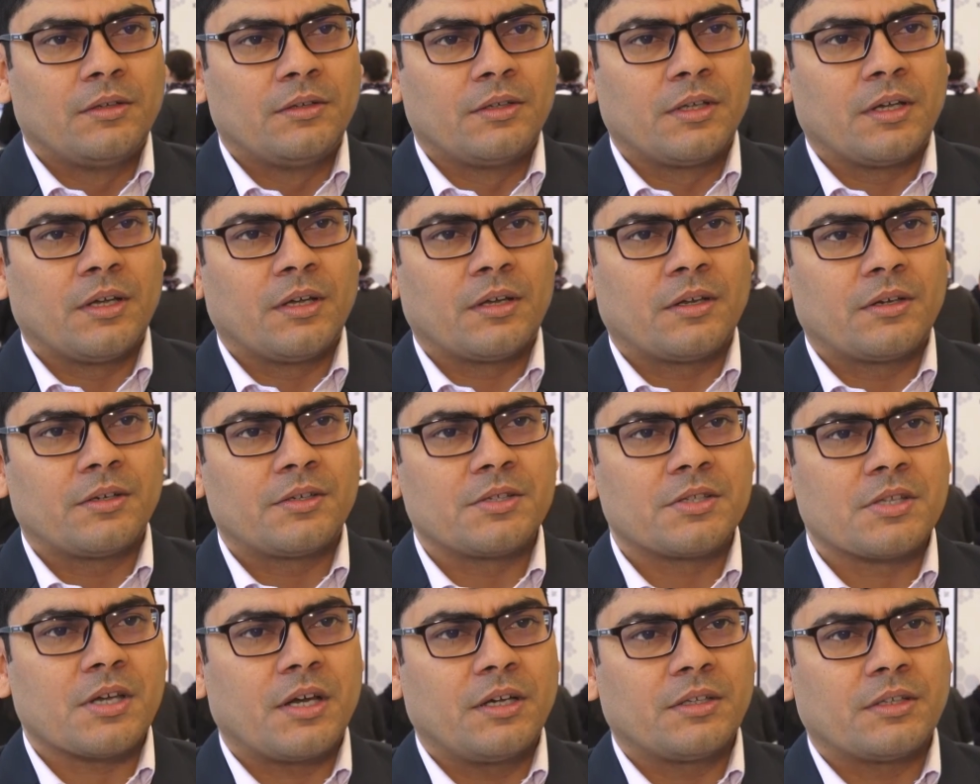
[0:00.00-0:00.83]
they
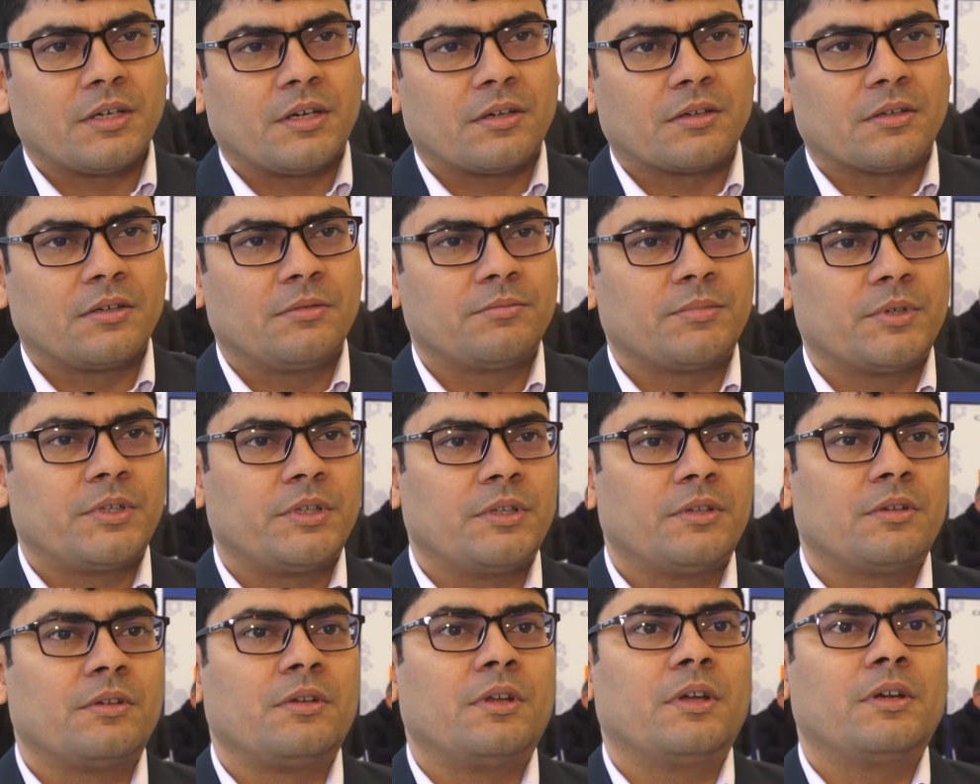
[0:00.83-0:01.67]
criticize our
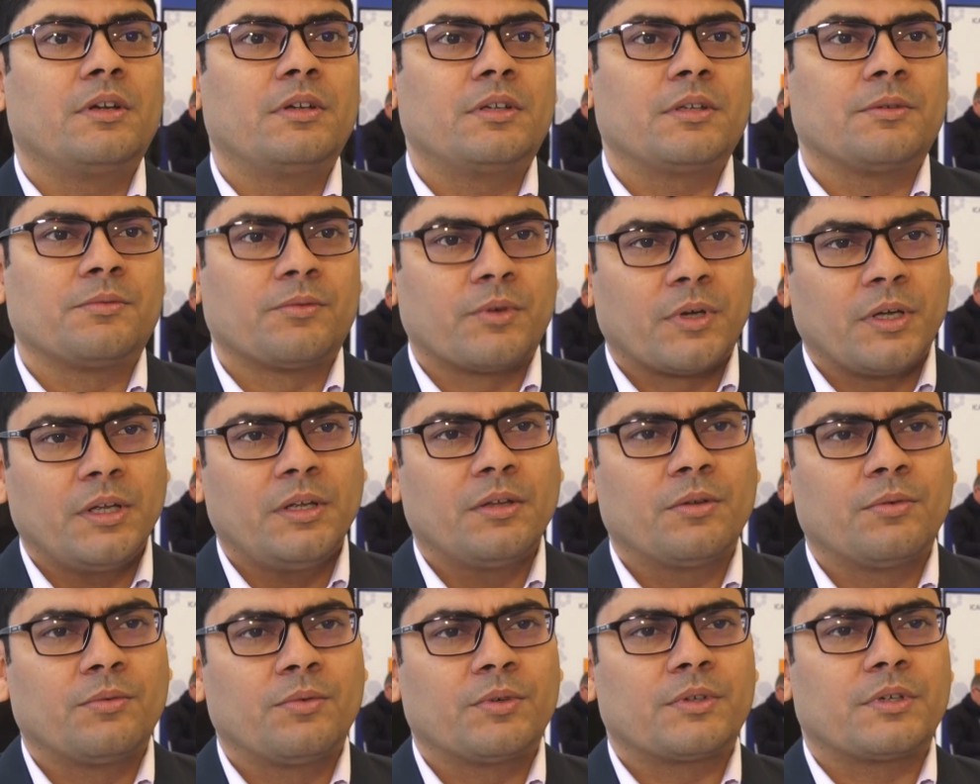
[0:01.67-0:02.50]
company in a negative way,
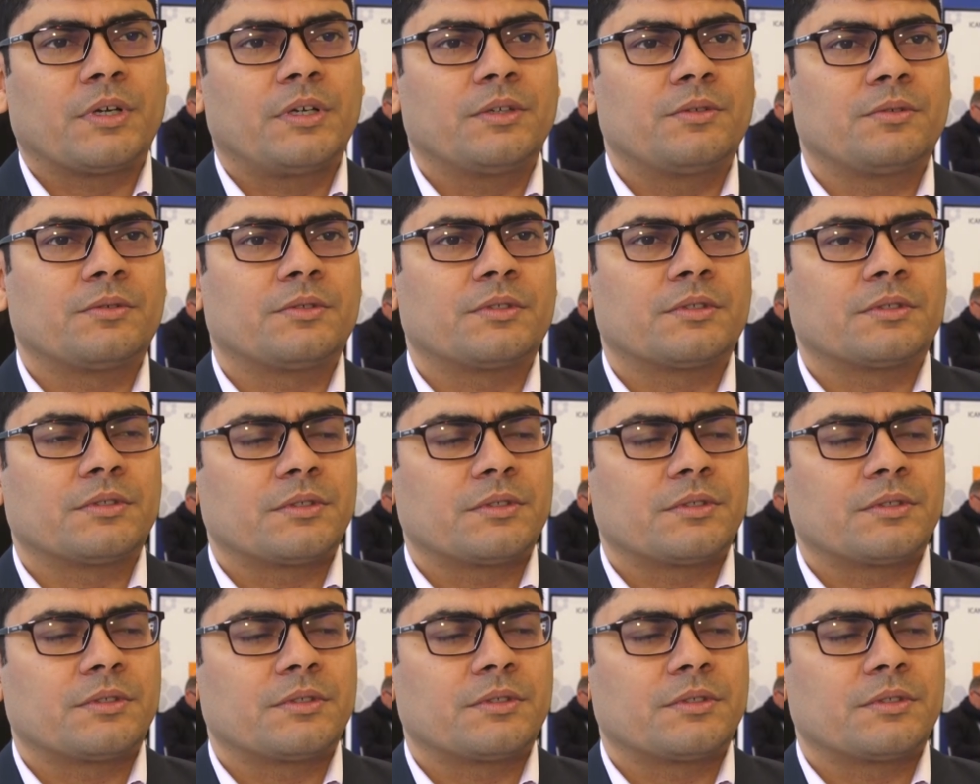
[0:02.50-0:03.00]
we try to